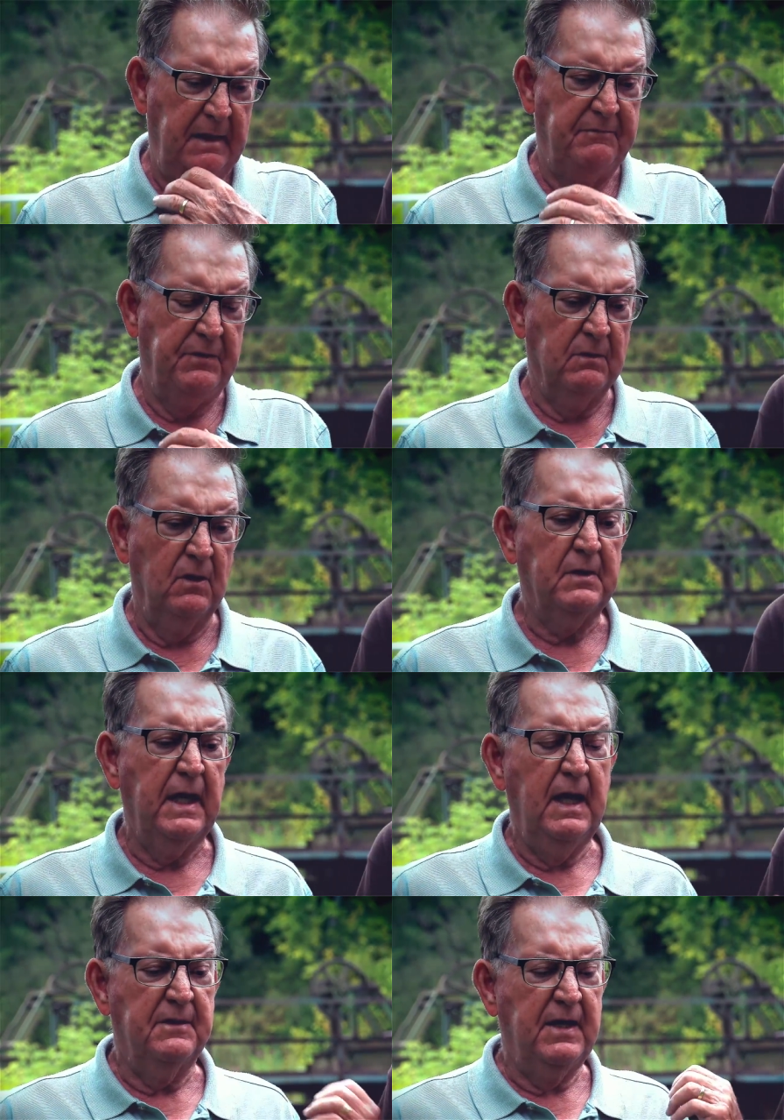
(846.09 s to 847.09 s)
if you're
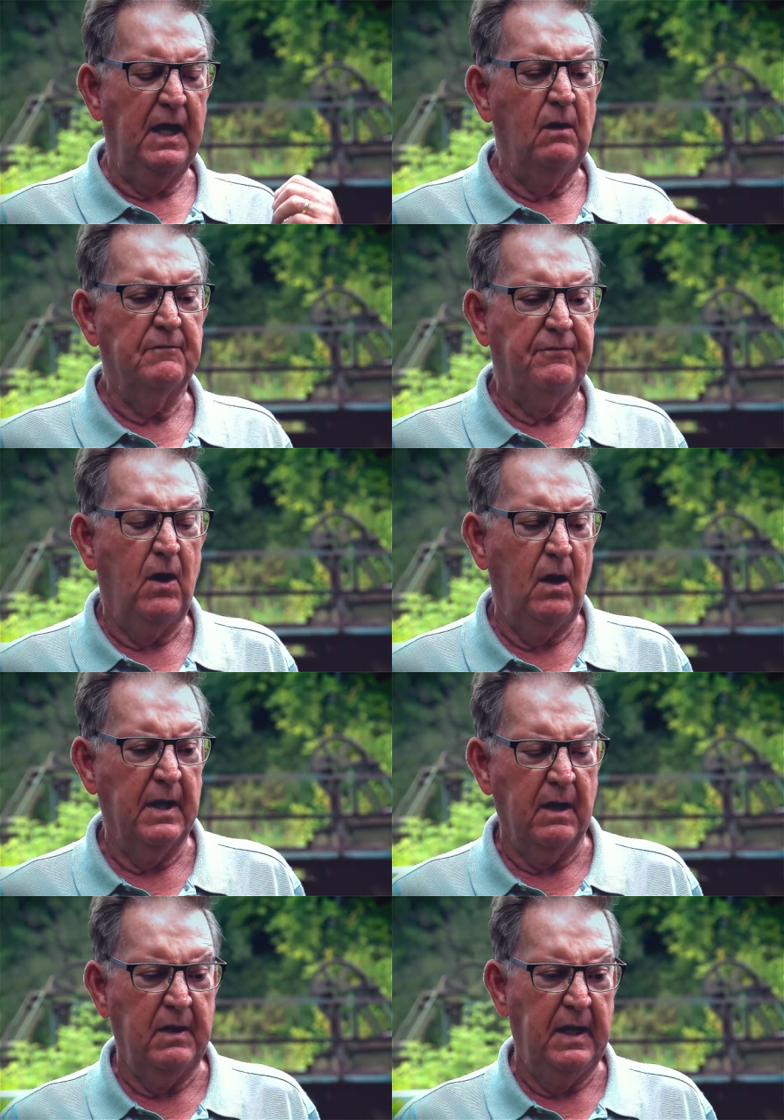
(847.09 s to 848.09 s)
looking at the outfall
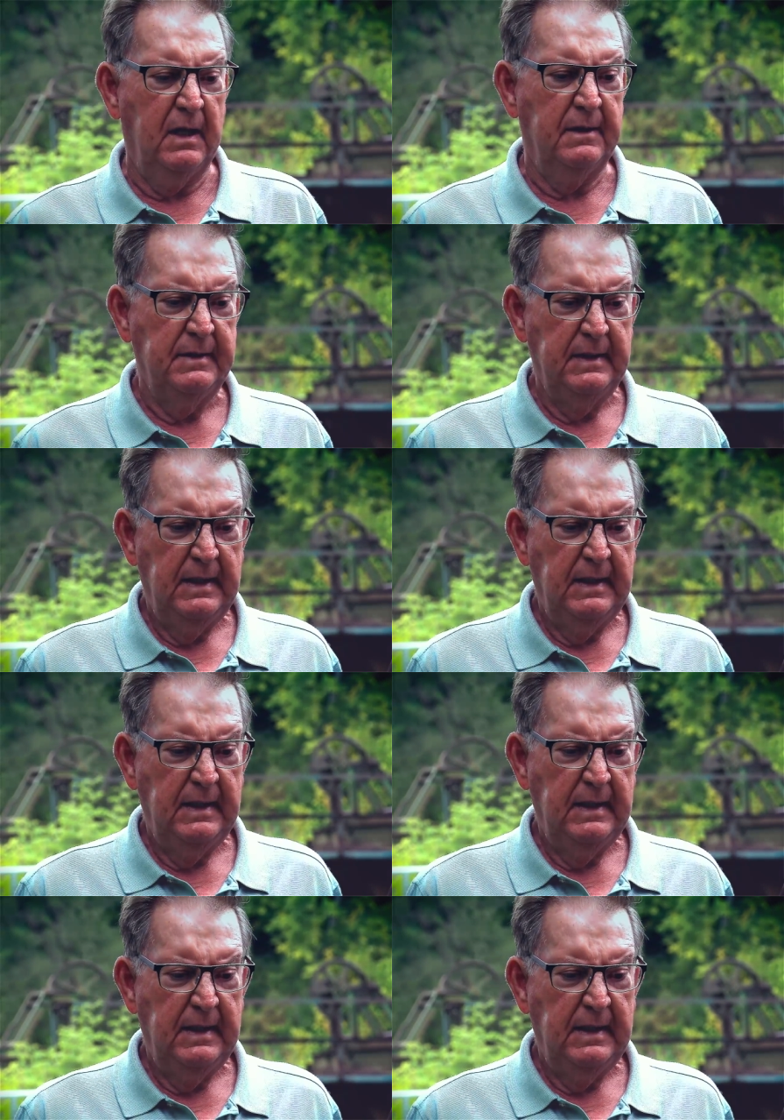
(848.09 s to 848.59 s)
area,